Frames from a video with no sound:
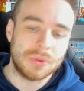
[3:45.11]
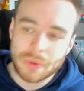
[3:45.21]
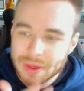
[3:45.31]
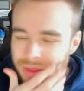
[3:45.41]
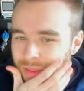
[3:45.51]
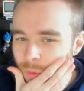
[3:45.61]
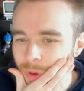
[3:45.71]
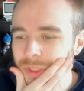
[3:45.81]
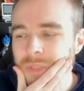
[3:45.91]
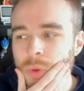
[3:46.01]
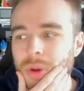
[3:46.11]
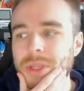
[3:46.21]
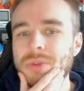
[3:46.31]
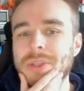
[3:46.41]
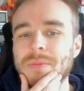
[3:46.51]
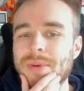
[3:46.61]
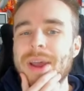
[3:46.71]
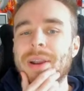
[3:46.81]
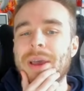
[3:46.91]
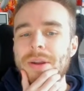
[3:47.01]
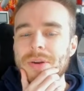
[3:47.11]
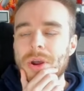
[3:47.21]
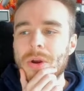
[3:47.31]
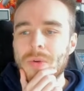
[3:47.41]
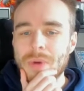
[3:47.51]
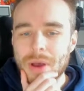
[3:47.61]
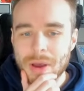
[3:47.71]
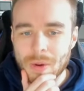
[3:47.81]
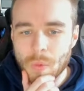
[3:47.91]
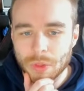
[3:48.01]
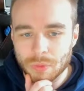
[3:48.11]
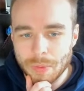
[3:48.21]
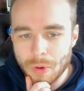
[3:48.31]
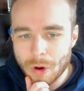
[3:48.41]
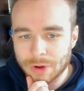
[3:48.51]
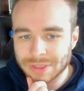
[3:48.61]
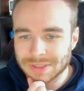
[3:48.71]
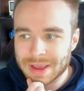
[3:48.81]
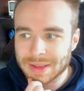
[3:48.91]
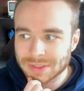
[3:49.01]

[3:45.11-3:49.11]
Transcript: Although I think there was a small injury to Bradley. I don't know what the report on is that.